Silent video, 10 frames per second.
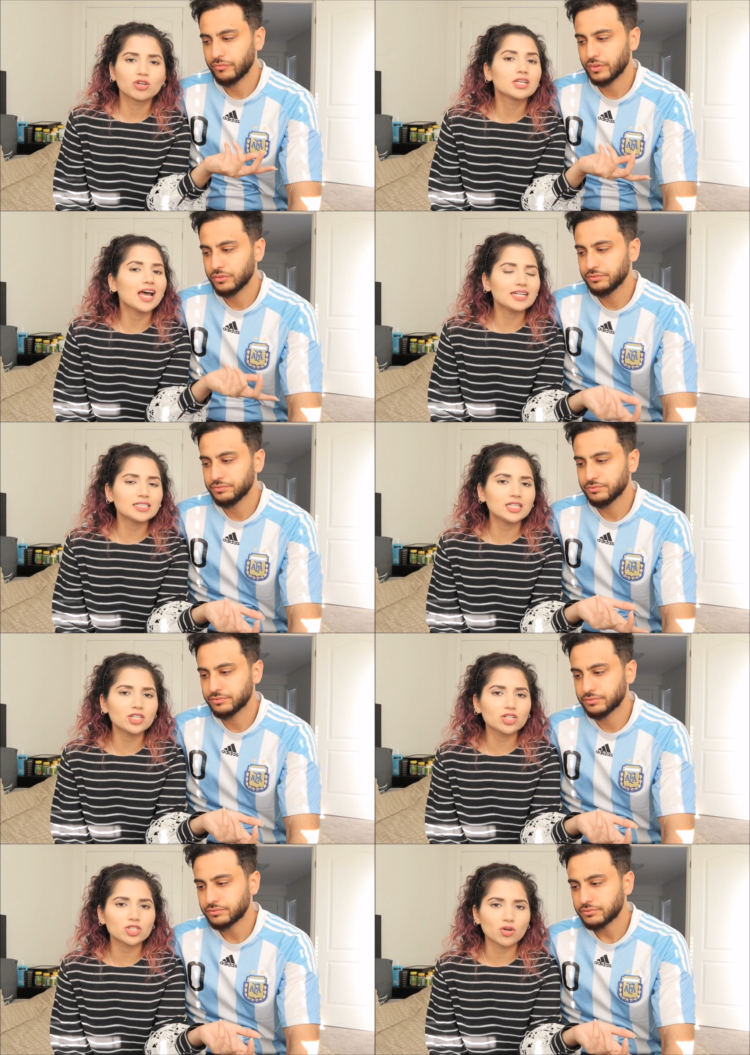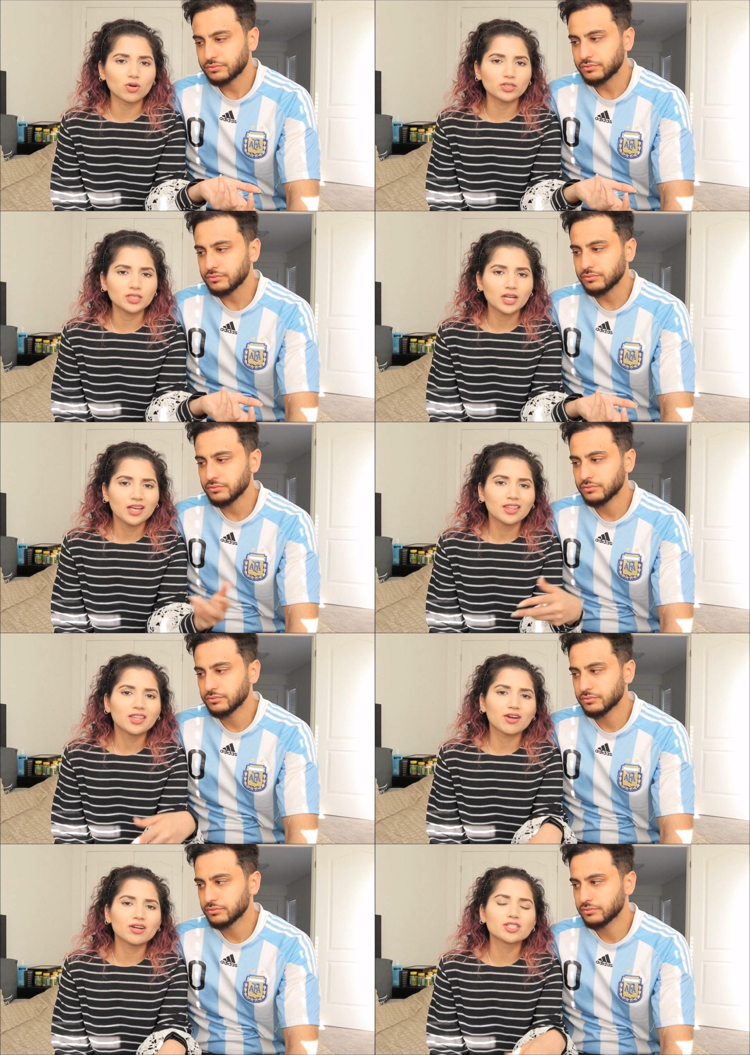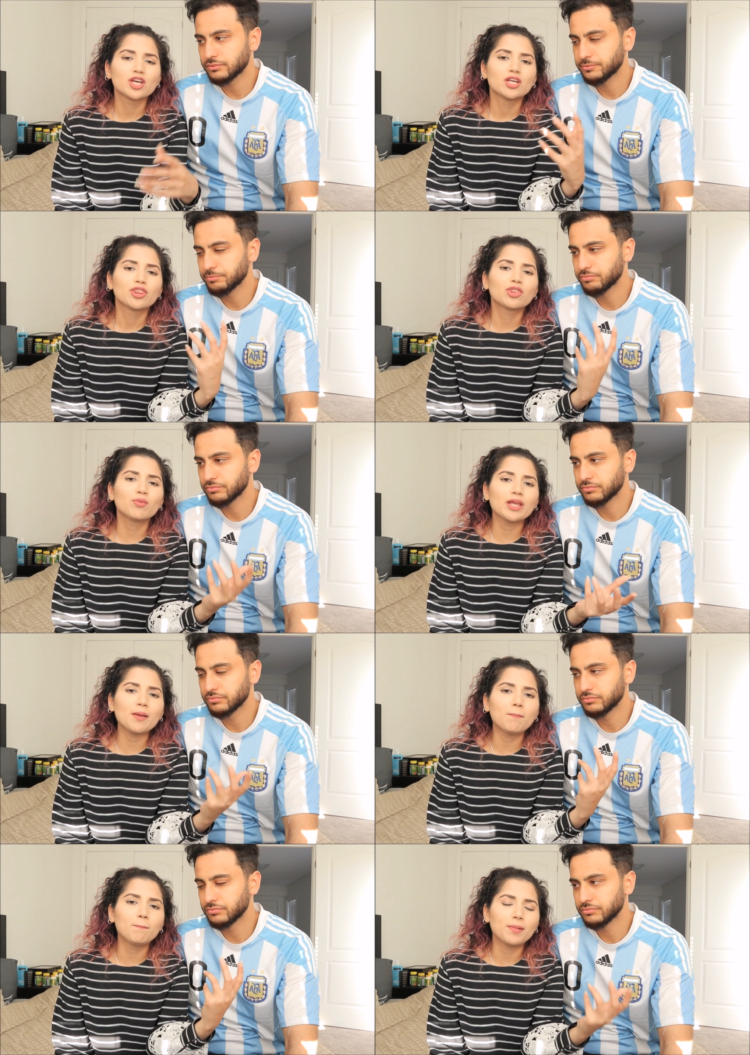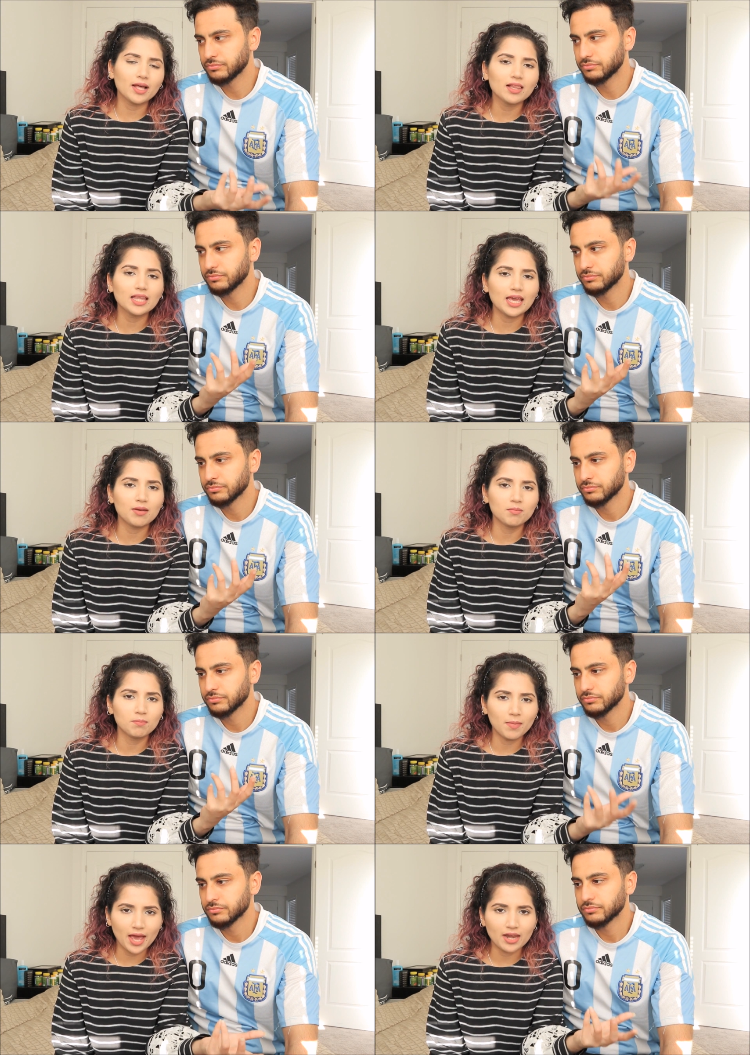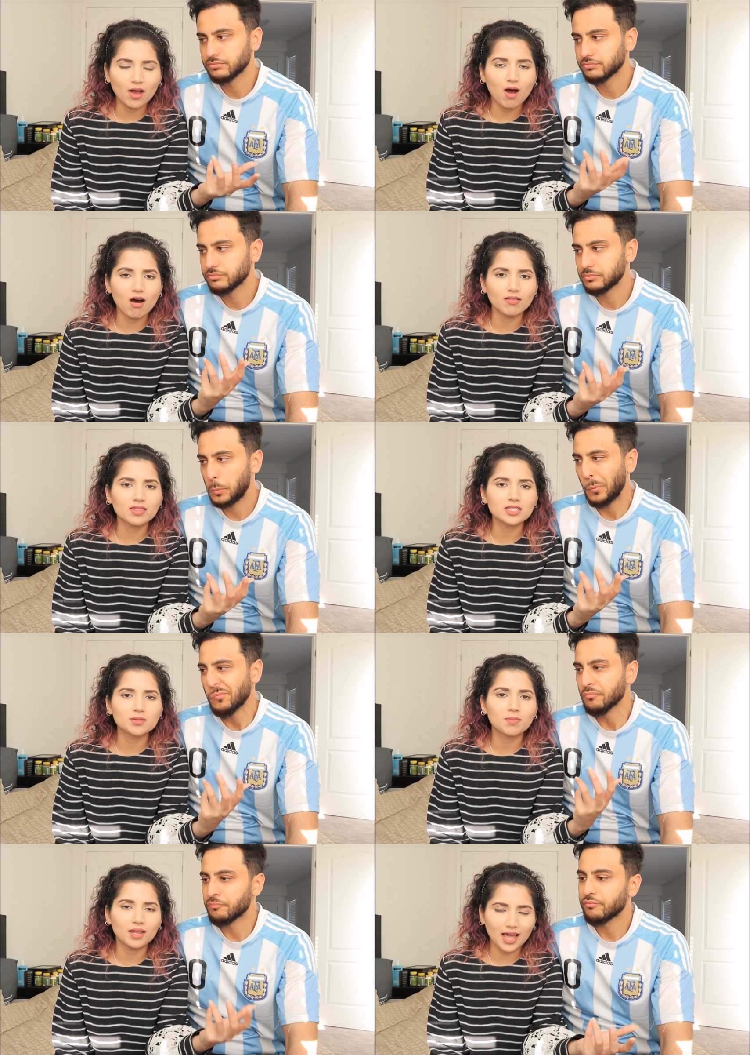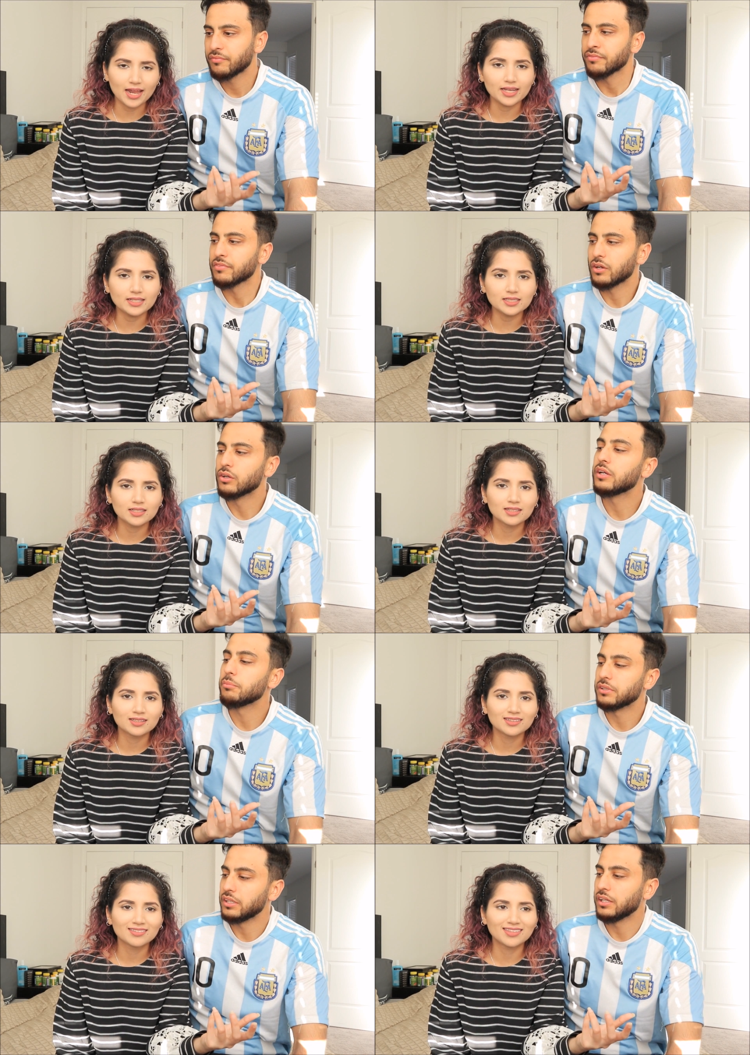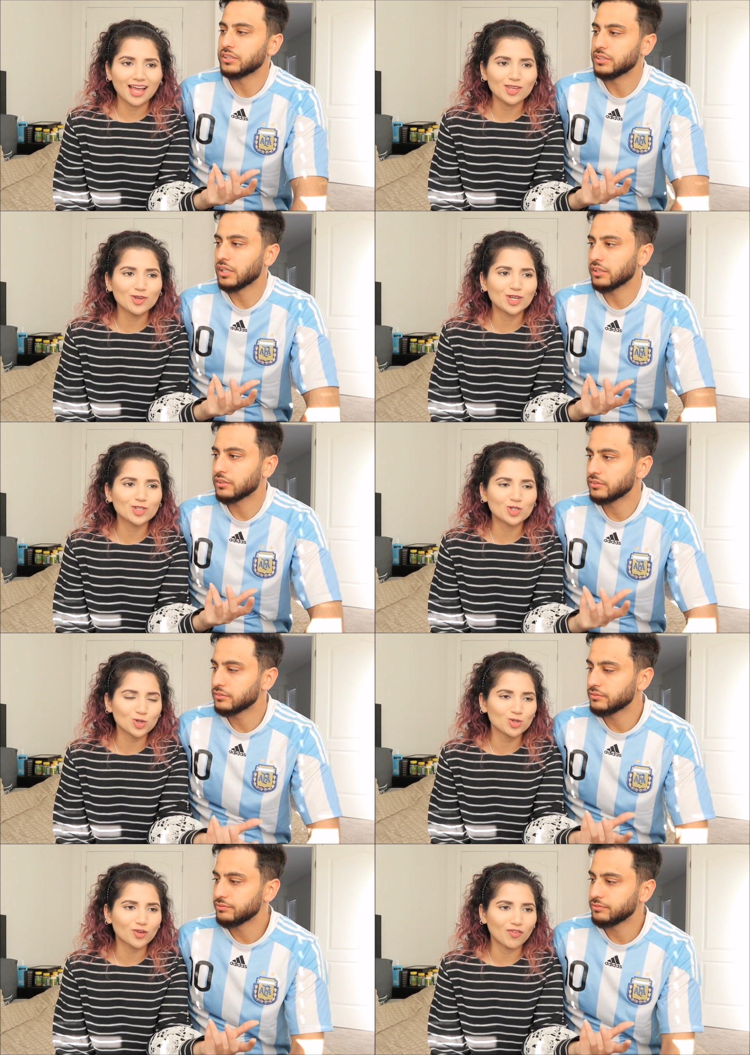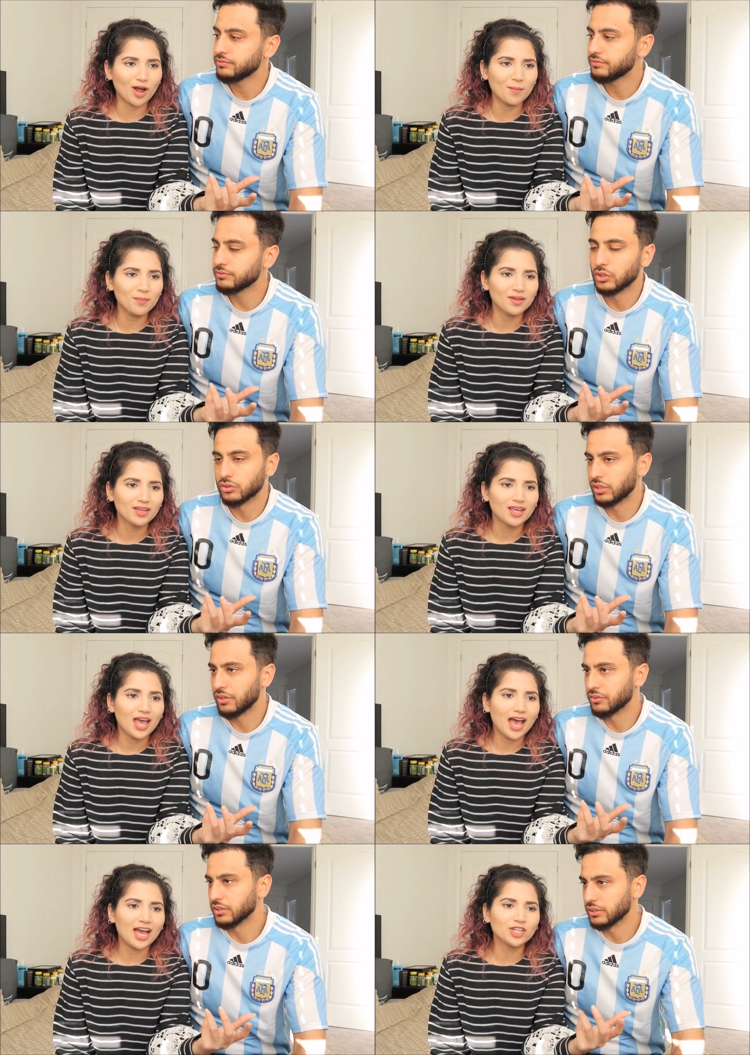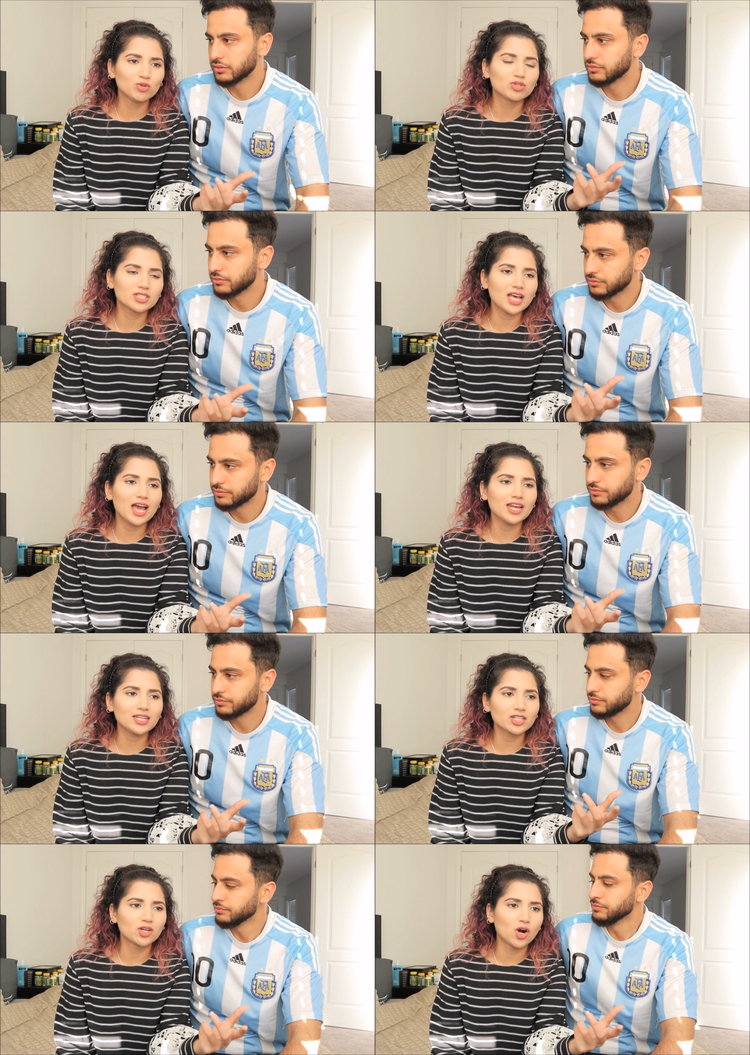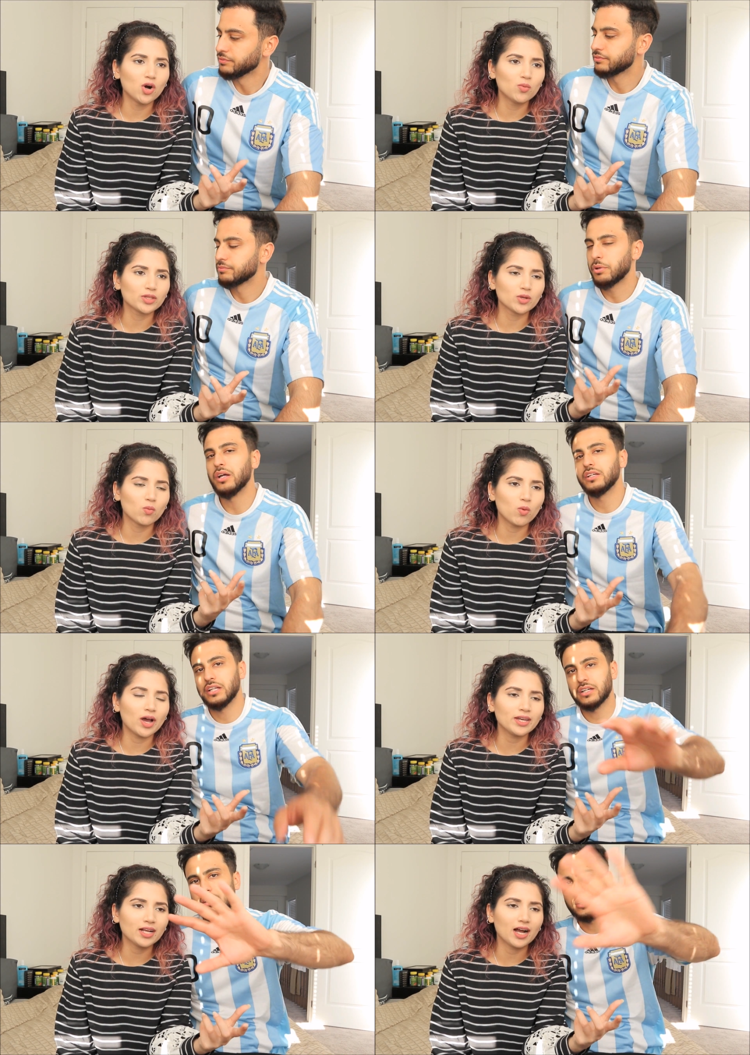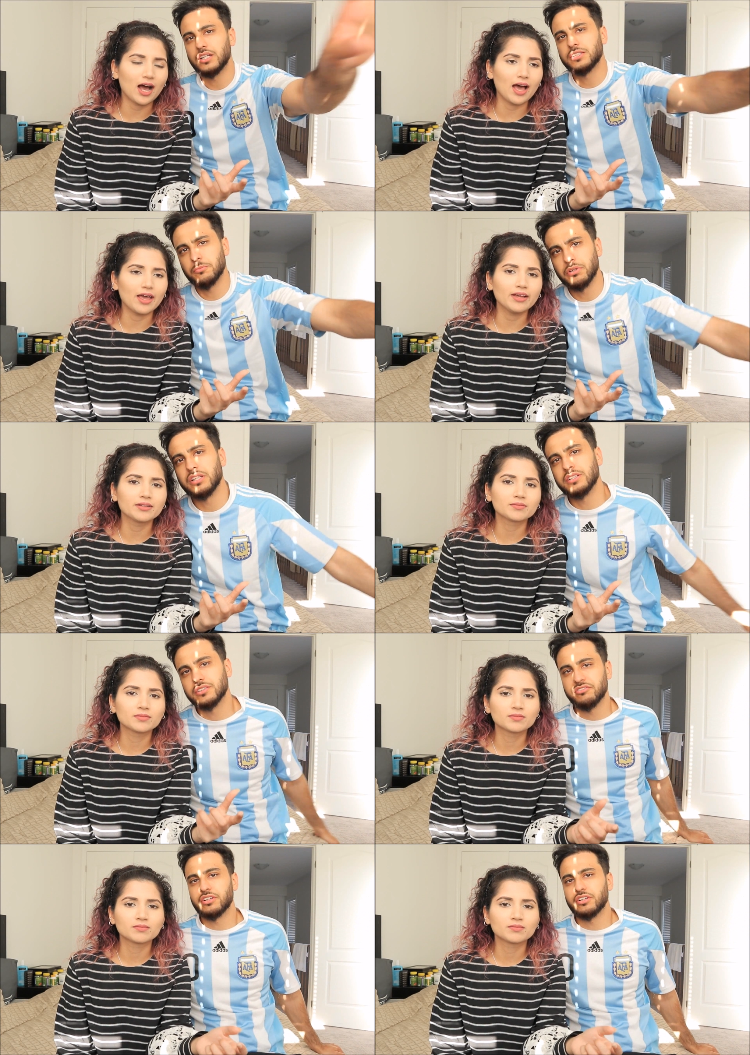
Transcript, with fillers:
Speaker 1: You're 19 years old. There's 3 billion men on this planet.
Speaker 2: Okay, but you can choose from. No, not
Speaker 1: really. And you decided to go with
Speaker 2: the one guy. Probably like tons of millions in